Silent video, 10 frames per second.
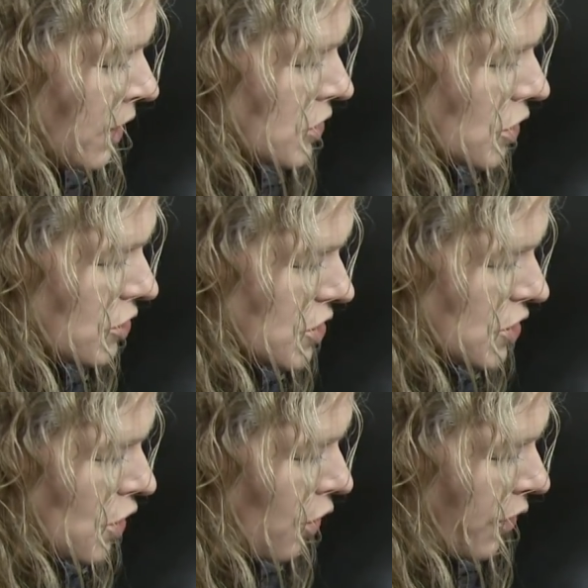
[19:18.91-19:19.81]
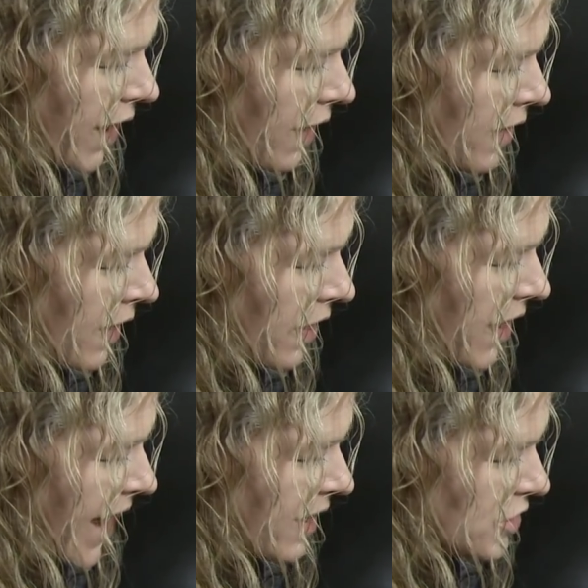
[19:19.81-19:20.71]
So just know that
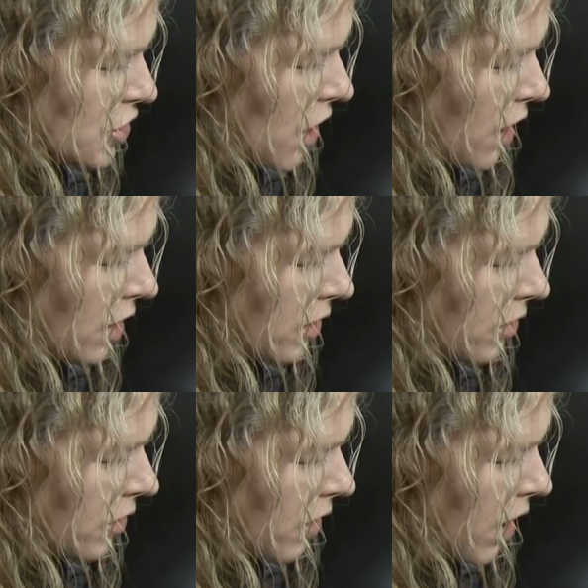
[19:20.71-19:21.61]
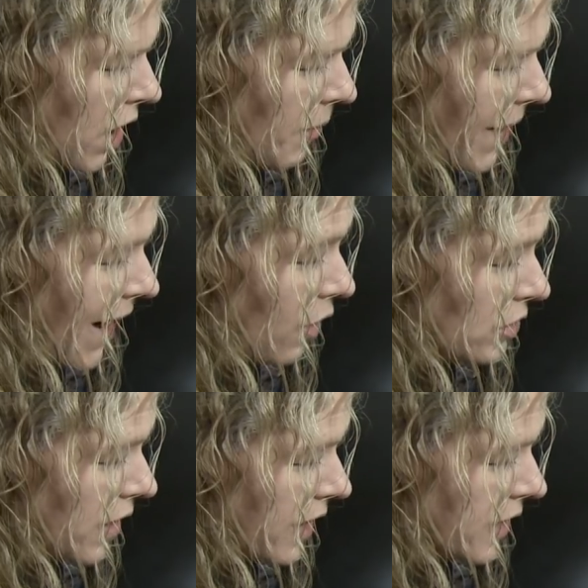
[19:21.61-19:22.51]
that chalk um,
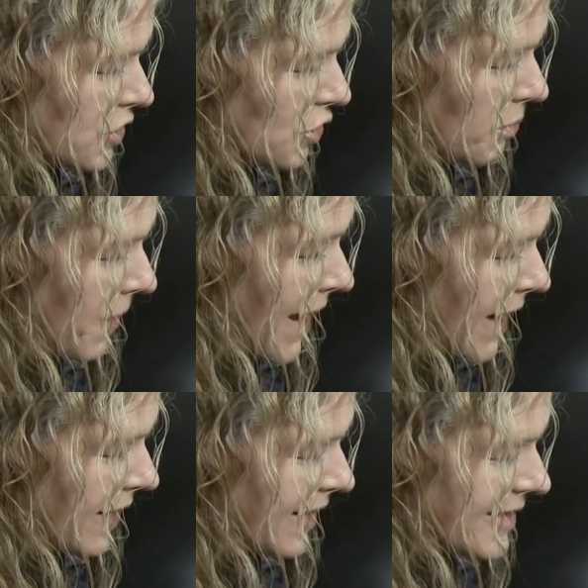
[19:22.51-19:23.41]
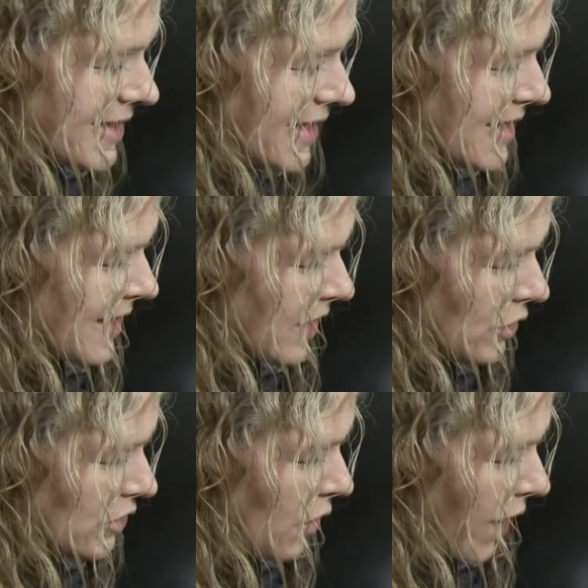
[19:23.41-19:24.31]
outline that you made doesn't,
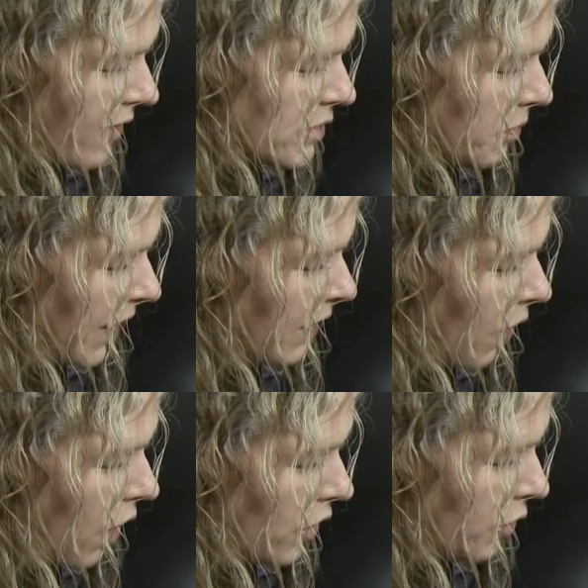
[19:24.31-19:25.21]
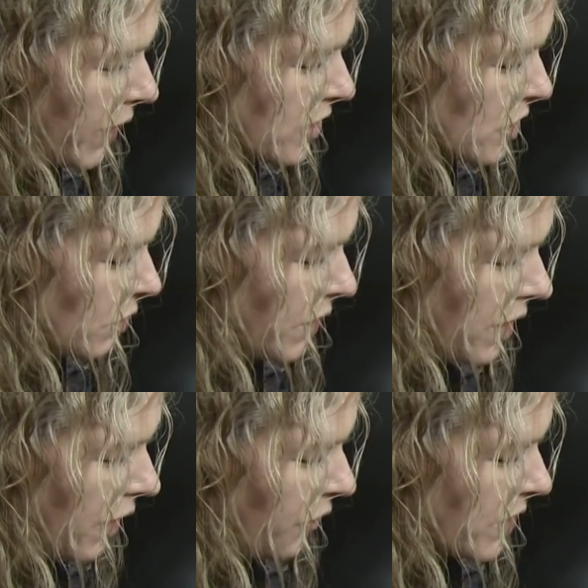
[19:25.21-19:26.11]
you don't have to paint all the way to
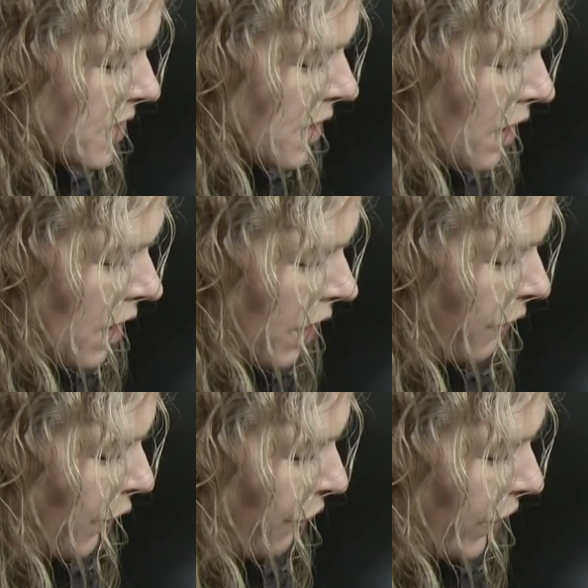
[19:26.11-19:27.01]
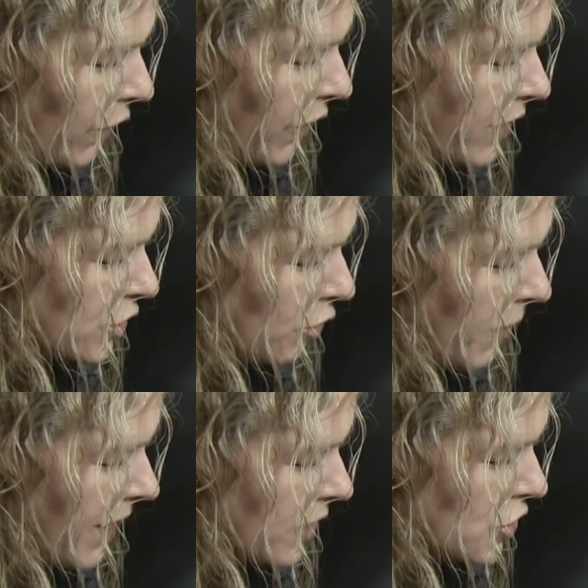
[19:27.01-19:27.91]
it. If it's, if you feel that you
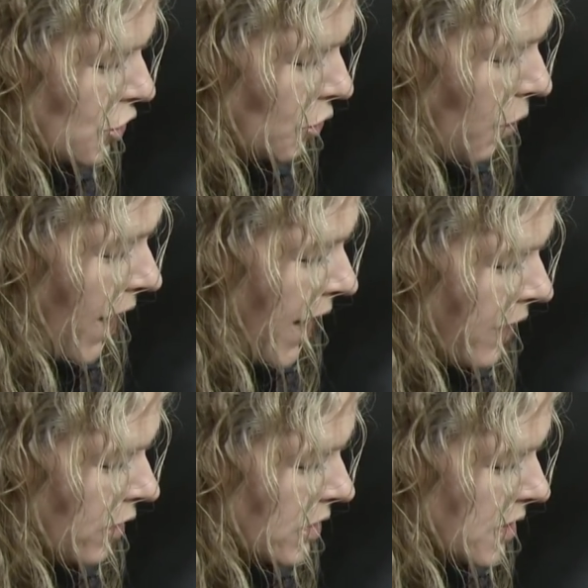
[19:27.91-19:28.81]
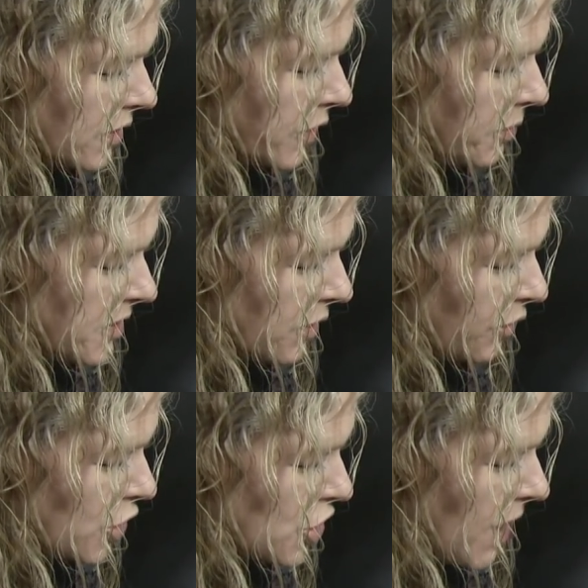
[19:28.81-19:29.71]
made it too wide or it's a little bit
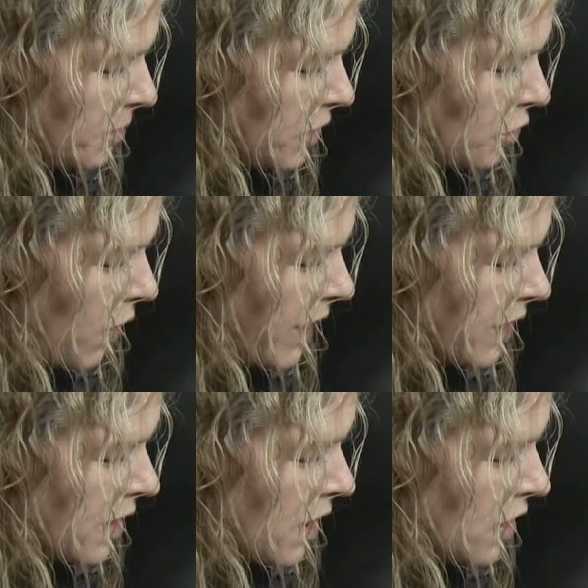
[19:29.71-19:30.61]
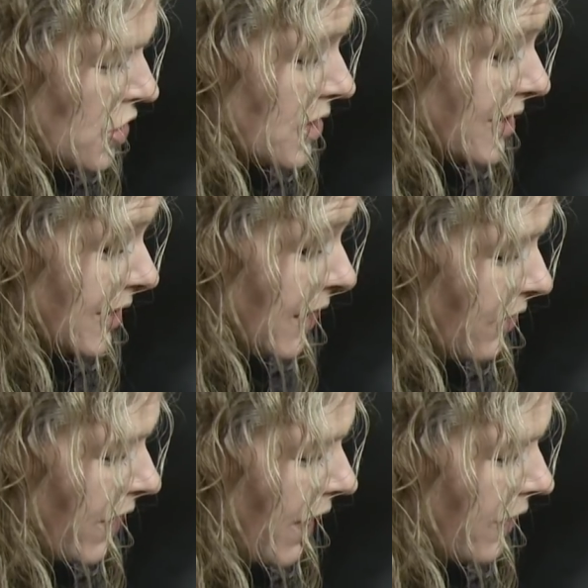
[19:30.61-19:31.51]
different shape than you wanted, just
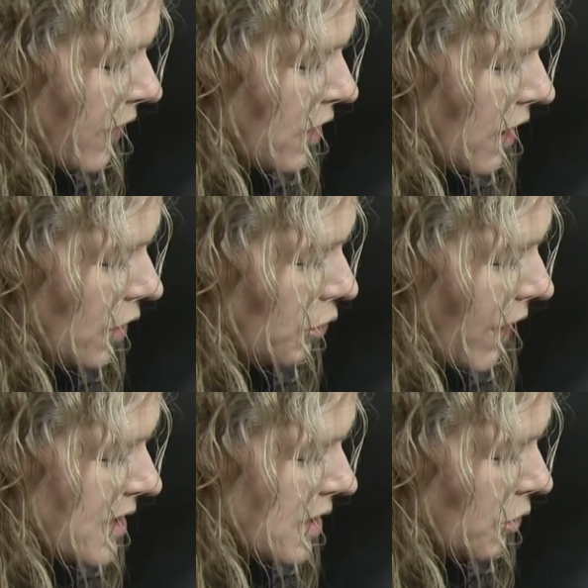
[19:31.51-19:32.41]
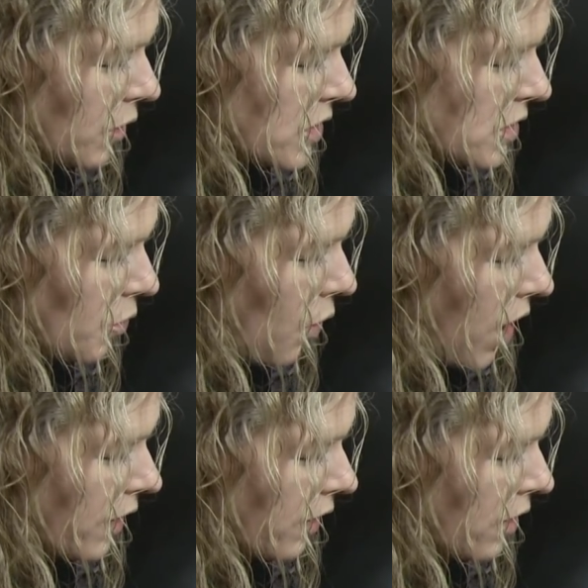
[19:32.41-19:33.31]
leave it and then erase it with some
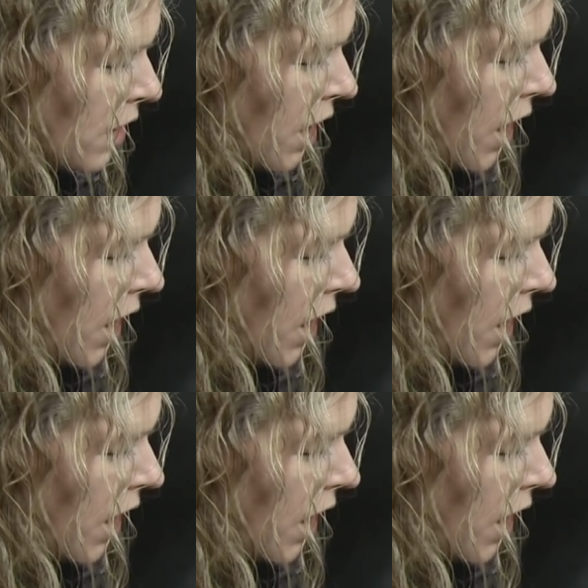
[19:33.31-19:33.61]
water